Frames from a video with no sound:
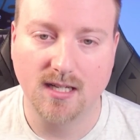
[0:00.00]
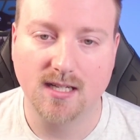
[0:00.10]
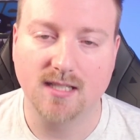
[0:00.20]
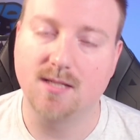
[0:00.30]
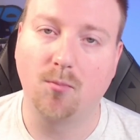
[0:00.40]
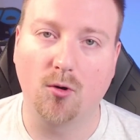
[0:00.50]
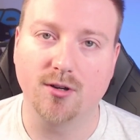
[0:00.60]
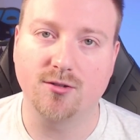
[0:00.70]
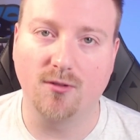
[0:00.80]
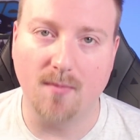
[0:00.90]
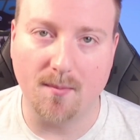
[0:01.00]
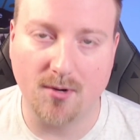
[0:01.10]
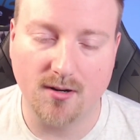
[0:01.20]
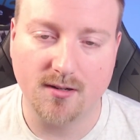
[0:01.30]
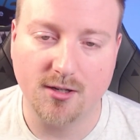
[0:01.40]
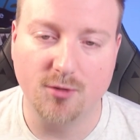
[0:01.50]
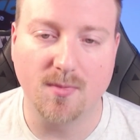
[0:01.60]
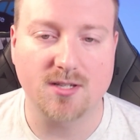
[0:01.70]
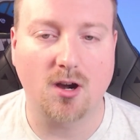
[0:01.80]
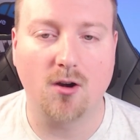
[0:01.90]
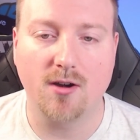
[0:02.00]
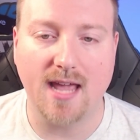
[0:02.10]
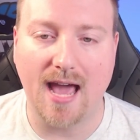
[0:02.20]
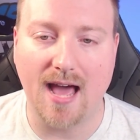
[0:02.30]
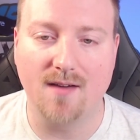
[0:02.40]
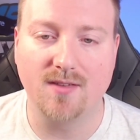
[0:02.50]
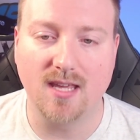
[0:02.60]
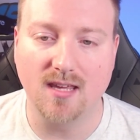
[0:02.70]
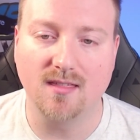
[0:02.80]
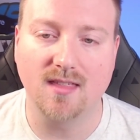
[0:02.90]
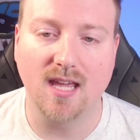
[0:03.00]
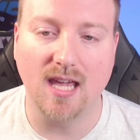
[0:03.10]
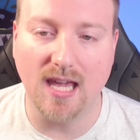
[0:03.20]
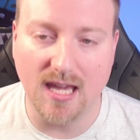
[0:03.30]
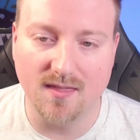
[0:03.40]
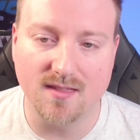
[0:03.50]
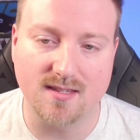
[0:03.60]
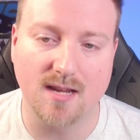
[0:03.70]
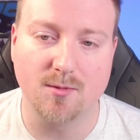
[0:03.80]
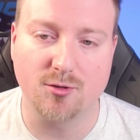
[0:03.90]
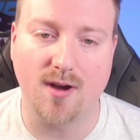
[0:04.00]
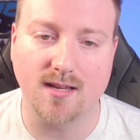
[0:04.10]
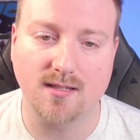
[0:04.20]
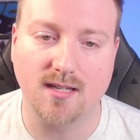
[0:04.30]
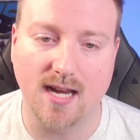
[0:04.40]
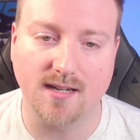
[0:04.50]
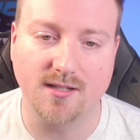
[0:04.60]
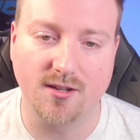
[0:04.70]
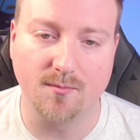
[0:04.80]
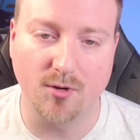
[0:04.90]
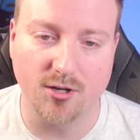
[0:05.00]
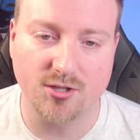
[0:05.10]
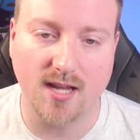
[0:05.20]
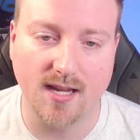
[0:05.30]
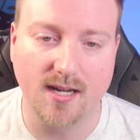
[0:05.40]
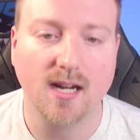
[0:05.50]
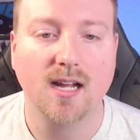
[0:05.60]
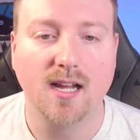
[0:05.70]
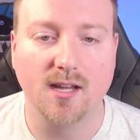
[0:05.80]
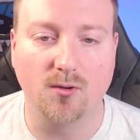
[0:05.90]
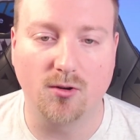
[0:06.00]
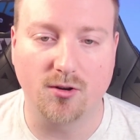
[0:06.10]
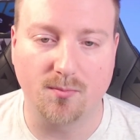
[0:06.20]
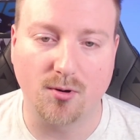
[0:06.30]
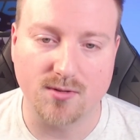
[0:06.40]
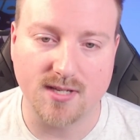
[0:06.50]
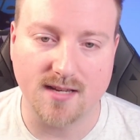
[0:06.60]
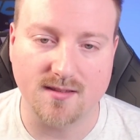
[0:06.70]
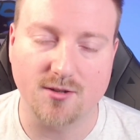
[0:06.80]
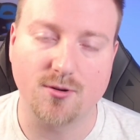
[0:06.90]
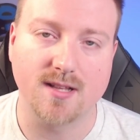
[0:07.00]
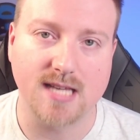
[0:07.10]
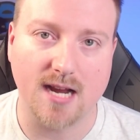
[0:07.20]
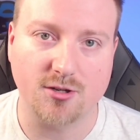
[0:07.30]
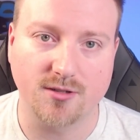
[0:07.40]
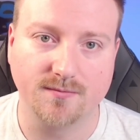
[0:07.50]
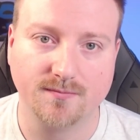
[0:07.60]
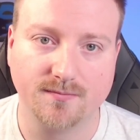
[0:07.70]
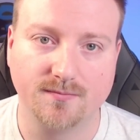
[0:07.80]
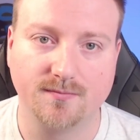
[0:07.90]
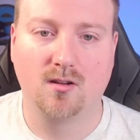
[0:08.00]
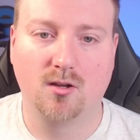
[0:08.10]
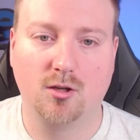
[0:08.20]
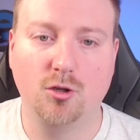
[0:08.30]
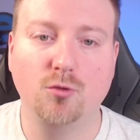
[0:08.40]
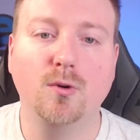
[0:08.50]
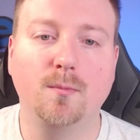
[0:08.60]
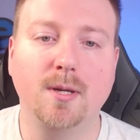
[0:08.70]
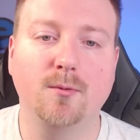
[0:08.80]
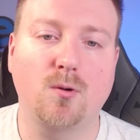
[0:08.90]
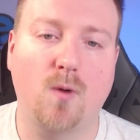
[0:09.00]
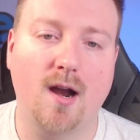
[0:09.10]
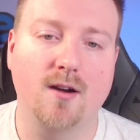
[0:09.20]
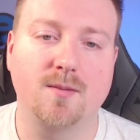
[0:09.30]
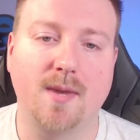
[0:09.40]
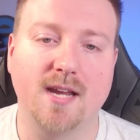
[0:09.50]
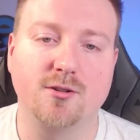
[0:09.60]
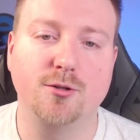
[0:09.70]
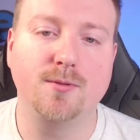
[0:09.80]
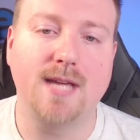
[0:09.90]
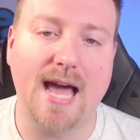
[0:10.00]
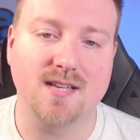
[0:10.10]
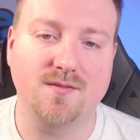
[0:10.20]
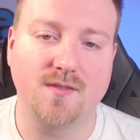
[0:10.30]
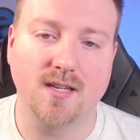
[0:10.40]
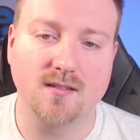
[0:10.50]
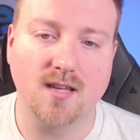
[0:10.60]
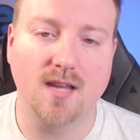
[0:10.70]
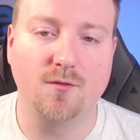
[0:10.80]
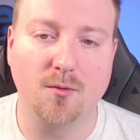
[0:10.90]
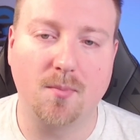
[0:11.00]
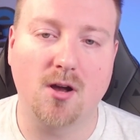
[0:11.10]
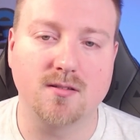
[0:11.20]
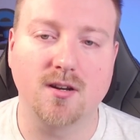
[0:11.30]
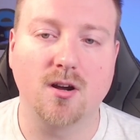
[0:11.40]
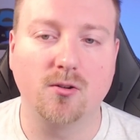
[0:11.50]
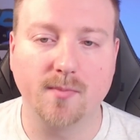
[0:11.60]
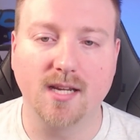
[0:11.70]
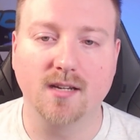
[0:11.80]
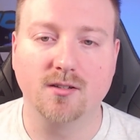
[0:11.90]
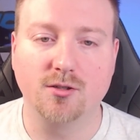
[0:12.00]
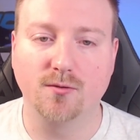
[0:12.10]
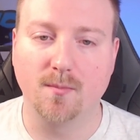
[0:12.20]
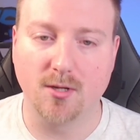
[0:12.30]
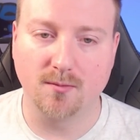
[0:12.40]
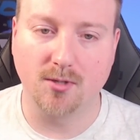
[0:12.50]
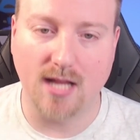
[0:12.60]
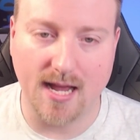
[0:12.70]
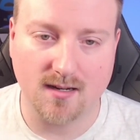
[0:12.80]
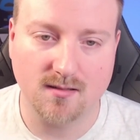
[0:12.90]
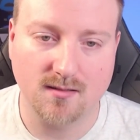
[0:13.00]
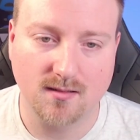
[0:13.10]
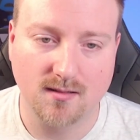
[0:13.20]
It's important to remember, you must already have ETH in the same address connected to the bridge site in order to process the transaction. You will be required to pay 2 gas fees if you deposit OMI to Immutable X.